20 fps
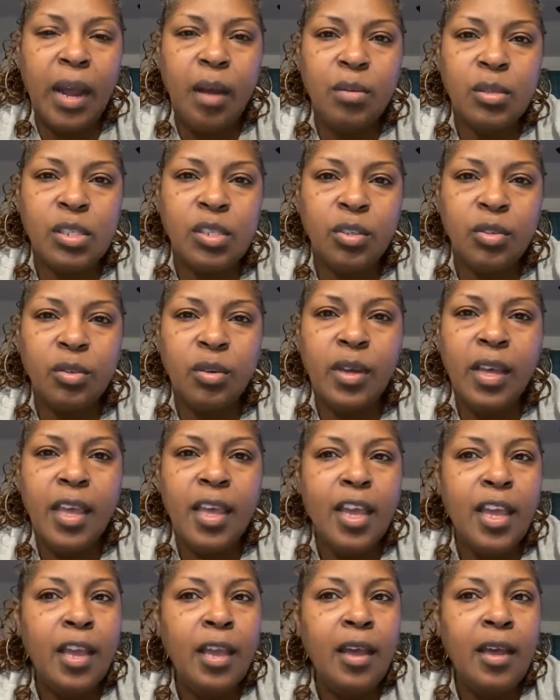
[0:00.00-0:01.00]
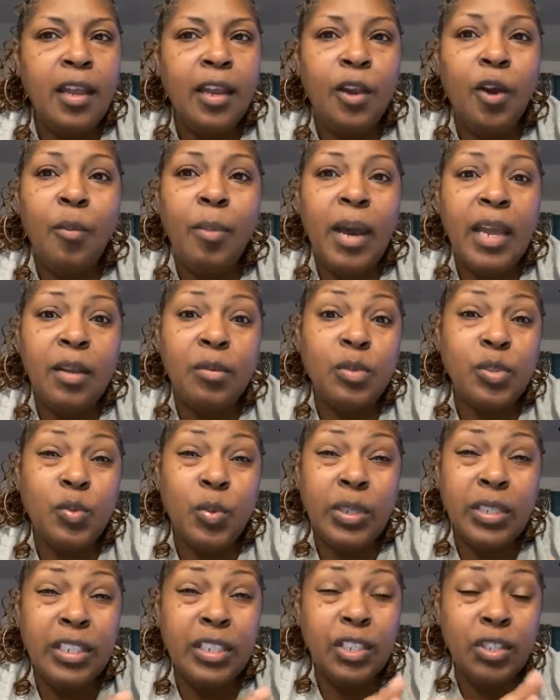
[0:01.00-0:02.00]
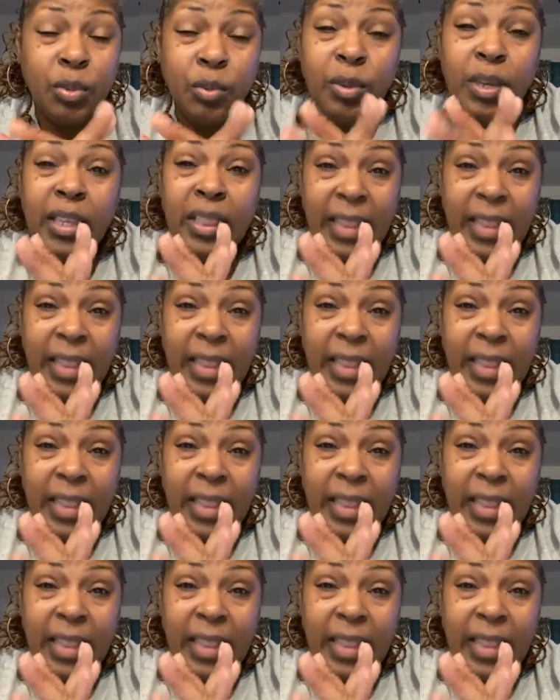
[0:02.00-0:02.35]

was doing, nobody was really doing